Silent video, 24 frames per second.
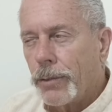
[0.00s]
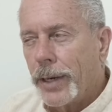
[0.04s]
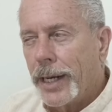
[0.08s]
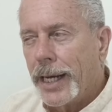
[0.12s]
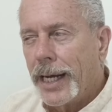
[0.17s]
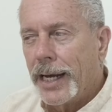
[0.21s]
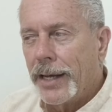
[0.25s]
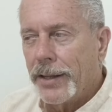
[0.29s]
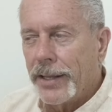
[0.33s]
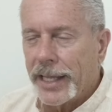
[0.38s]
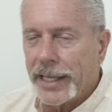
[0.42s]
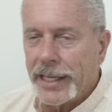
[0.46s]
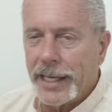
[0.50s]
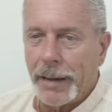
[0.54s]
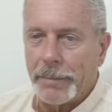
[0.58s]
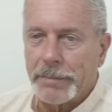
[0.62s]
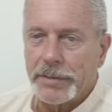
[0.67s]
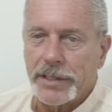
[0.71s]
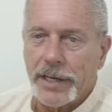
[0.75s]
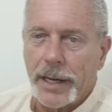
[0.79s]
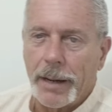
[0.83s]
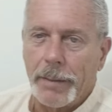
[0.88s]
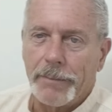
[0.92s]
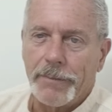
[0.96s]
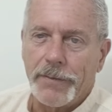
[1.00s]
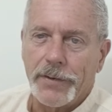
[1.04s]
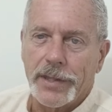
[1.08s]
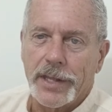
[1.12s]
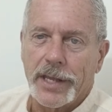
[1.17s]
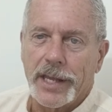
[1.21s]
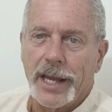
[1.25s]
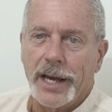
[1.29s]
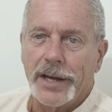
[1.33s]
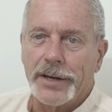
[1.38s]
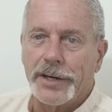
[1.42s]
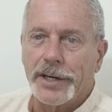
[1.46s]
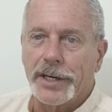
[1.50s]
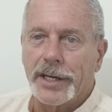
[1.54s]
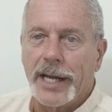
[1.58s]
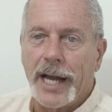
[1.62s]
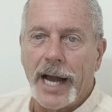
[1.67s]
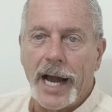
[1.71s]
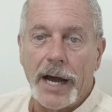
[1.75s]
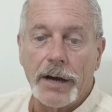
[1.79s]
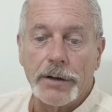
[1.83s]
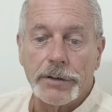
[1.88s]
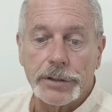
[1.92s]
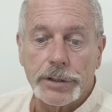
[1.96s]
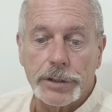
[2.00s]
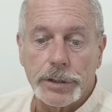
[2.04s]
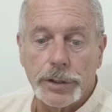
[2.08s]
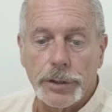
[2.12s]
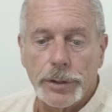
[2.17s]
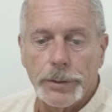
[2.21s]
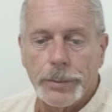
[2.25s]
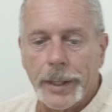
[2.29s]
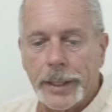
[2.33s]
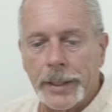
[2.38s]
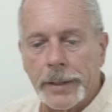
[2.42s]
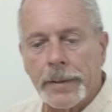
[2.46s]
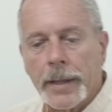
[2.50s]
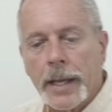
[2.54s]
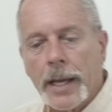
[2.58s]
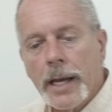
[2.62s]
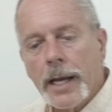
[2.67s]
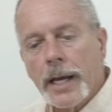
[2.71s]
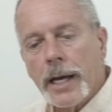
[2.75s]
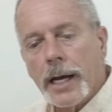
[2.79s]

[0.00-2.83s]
Well, they kept some for the 100 cows too, but